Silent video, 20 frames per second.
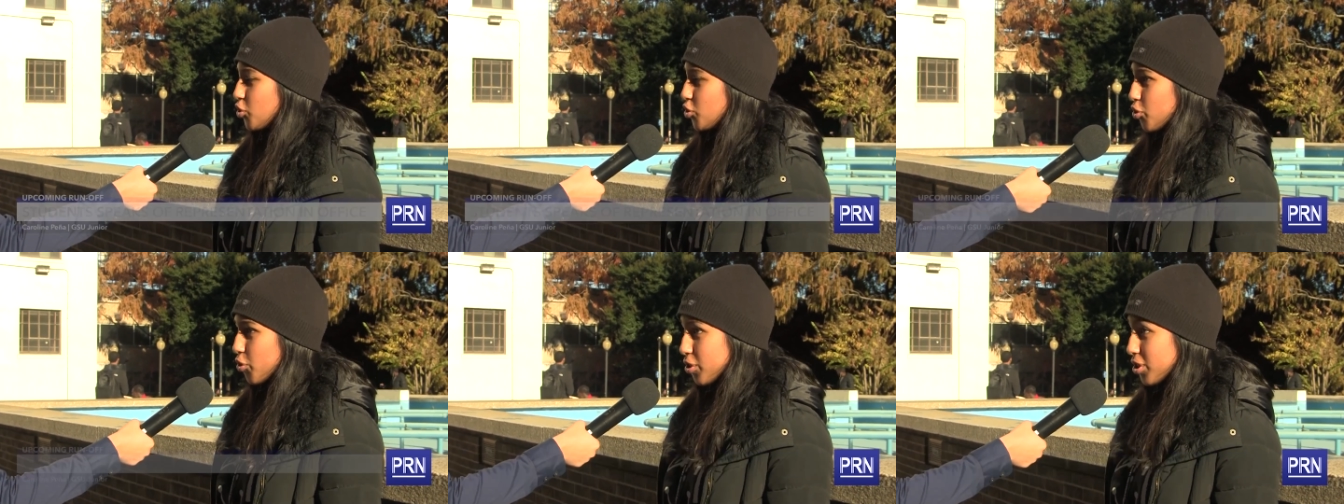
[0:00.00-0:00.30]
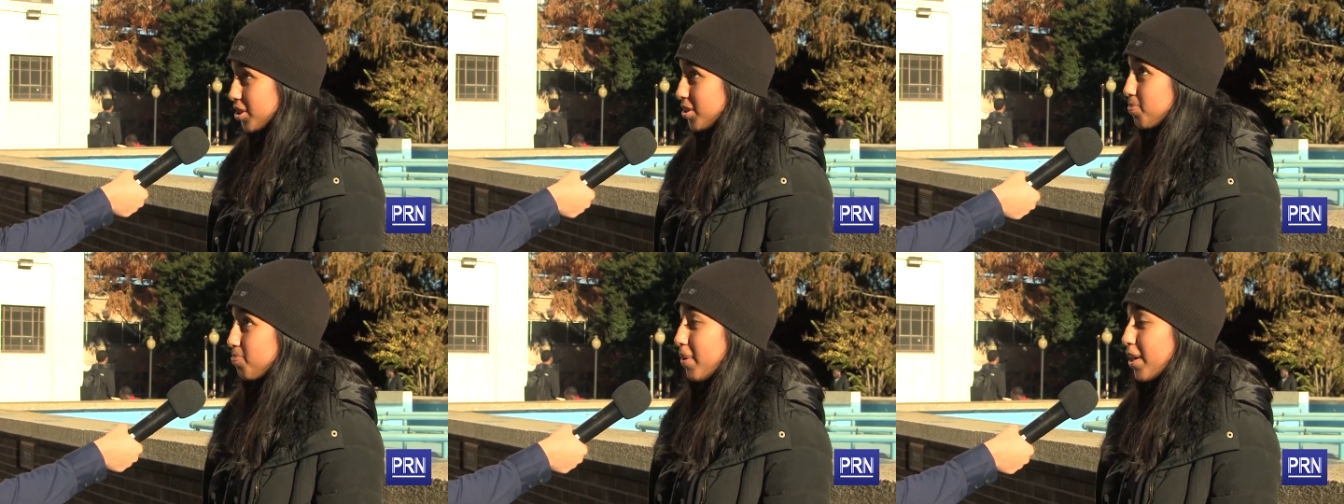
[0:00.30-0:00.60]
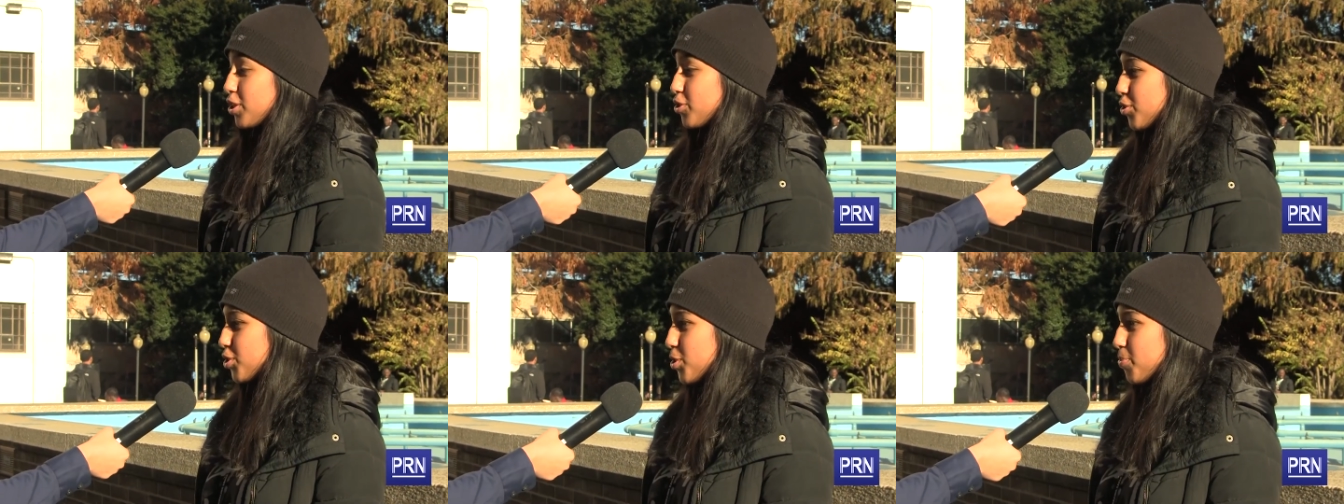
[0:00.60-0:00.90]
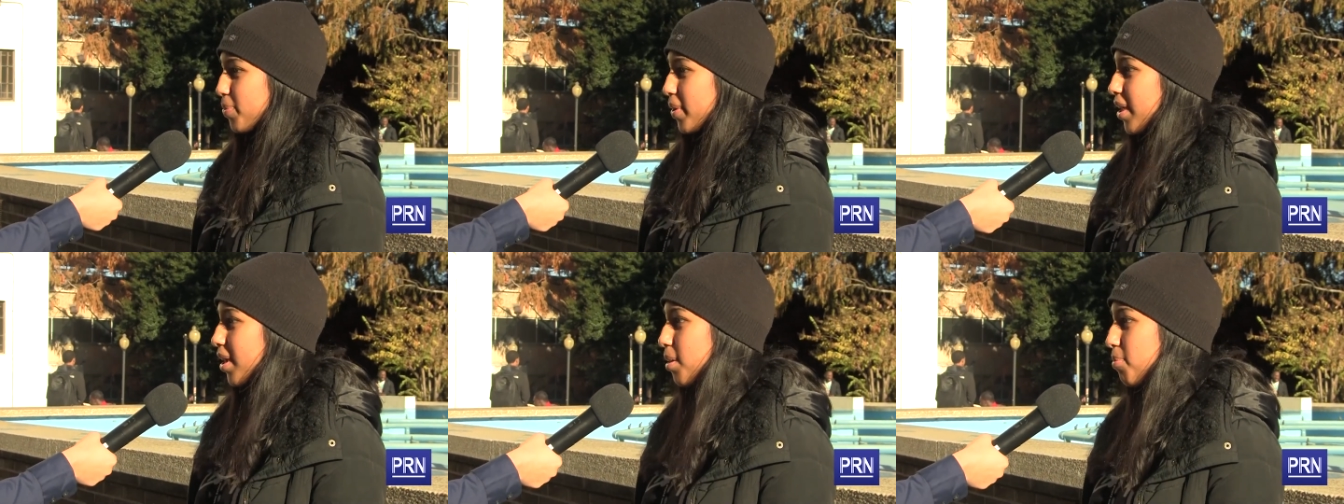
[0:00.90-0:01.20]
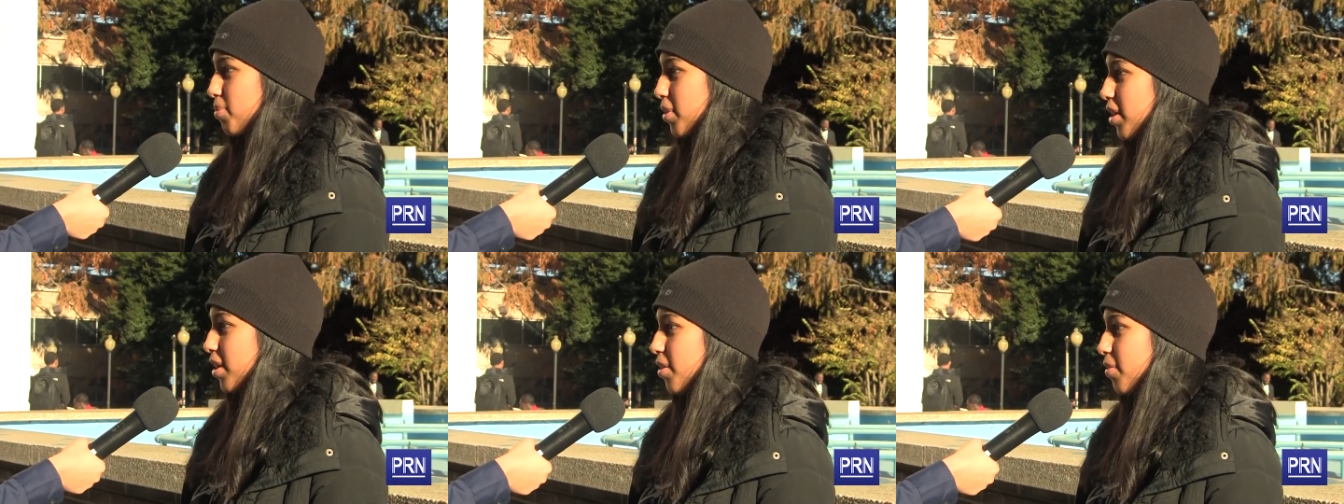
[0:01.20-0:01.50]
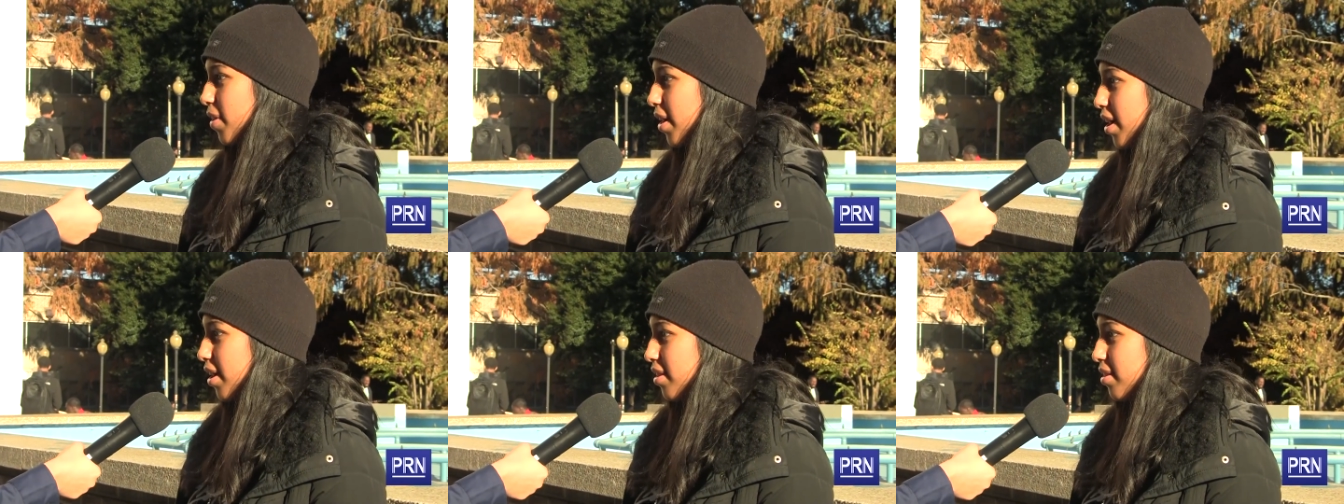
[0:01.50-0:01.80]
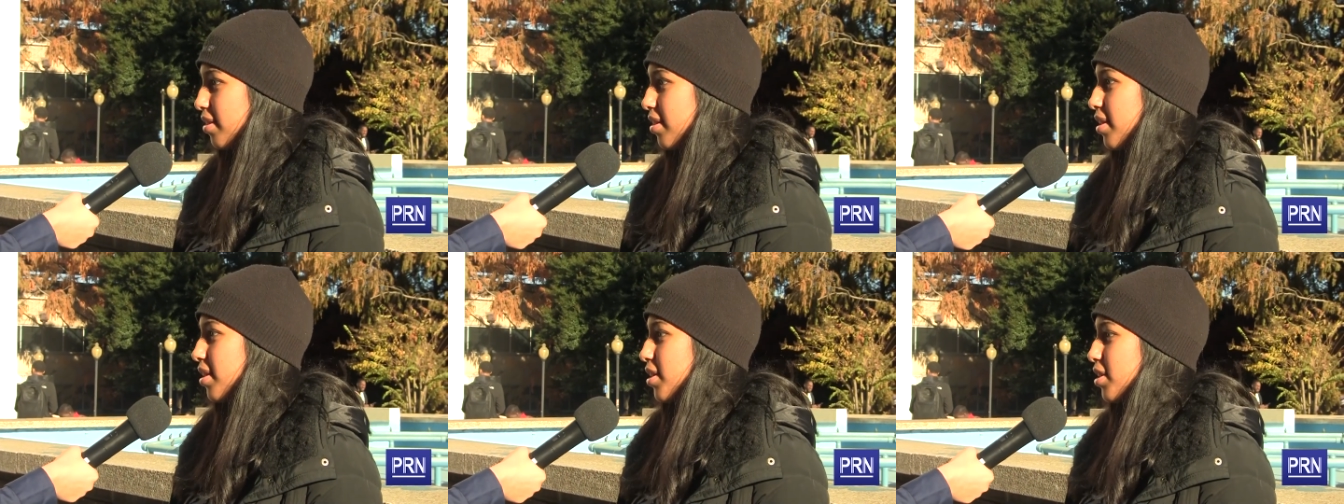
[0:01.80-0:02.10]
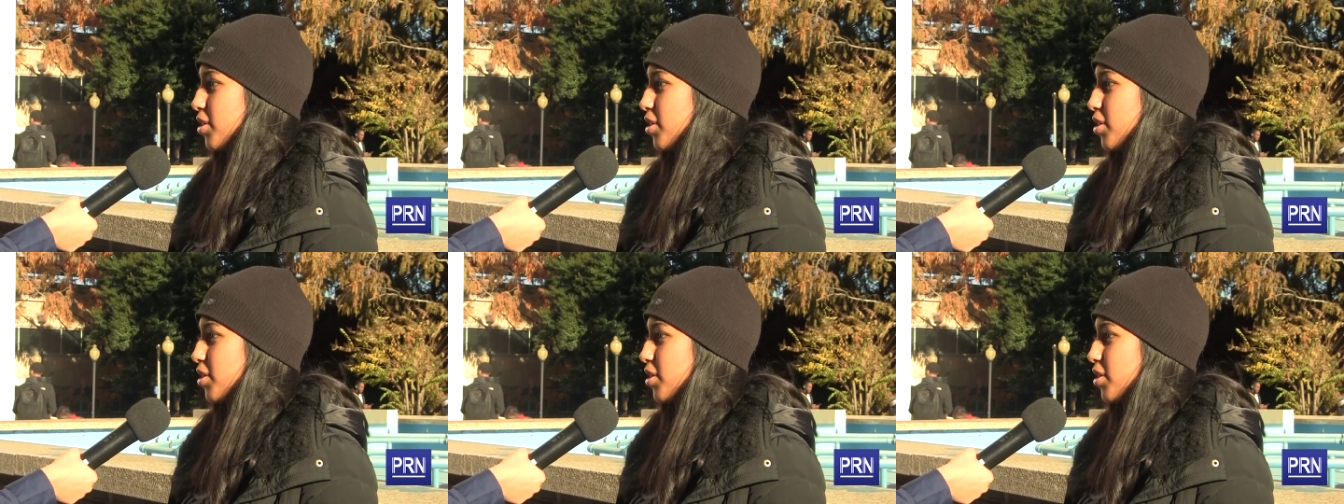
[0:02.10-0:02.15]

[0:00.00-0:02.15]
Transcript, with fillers: Georgia, by Georgia being completely red.